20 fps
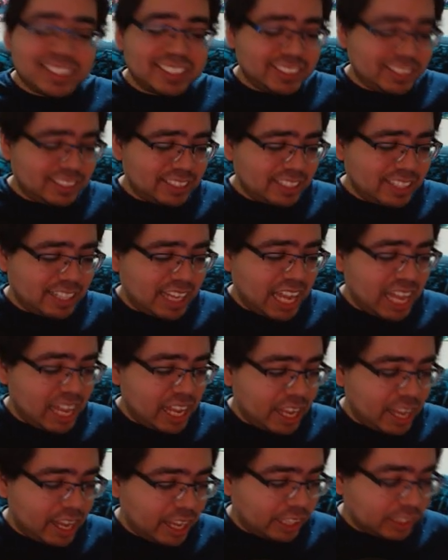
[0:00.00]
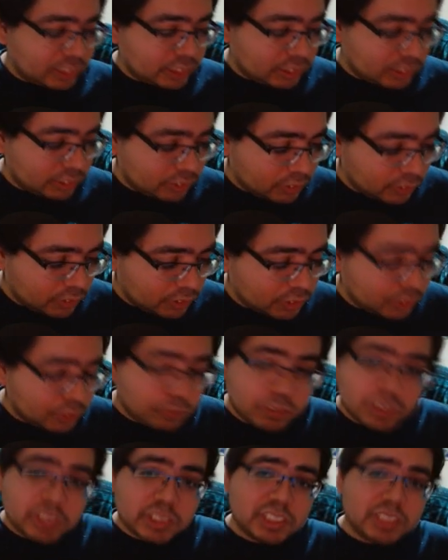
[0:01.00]
It's as soon as you
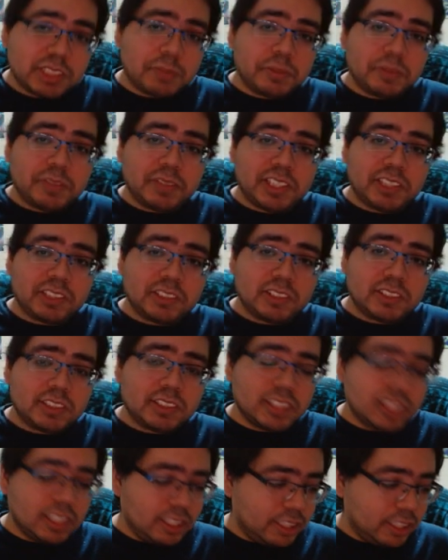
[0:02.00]
finish the Temple of Ancients,